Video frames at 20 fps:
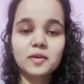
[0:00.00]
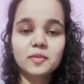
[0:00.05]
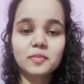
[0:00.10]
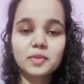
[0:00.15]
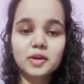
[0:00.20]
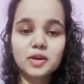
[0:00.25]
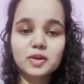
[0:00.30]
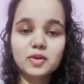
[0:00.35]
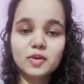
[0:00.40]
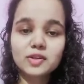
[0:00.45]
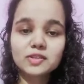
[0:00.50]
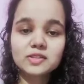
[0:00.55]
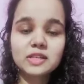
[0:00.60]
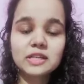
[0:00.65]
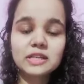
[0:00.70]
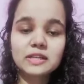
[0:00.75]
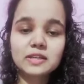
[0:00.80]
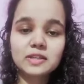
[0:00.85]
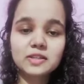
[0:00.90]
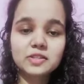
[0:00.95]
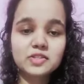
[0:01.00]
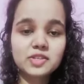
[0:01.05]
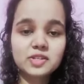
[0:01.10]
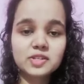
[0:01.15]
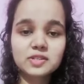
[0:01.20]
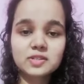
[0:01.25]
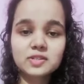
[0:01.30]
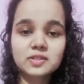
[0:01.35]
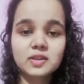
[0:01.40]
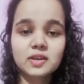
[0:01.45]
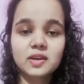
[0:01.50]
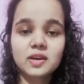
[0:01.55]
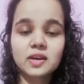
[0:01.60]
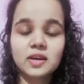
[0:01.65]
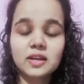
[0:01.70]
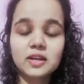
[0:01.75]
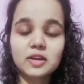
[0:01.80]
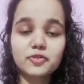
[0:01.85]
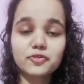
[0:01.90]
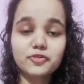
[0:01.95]
because he teaches
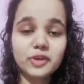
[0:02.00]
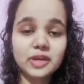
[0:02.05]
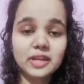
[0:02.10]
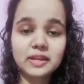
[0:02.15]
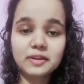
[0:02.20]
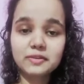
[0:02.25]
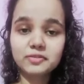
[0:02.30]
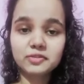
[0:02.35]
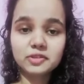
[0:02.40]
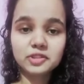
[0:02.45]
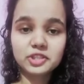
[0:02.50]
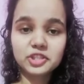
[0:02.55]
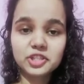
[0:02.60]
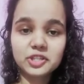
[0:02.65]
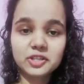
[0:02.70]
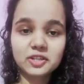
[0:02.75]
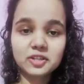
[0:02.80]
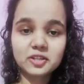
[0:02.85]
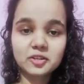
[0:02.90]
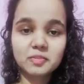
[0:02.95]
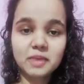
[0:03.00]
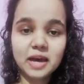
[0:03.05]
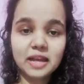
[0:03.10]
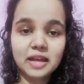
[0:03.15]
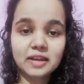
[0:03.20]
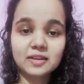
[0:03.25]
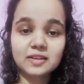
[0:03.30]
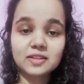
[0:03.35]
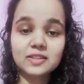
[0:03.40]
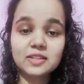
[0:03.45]
in a very efficient manner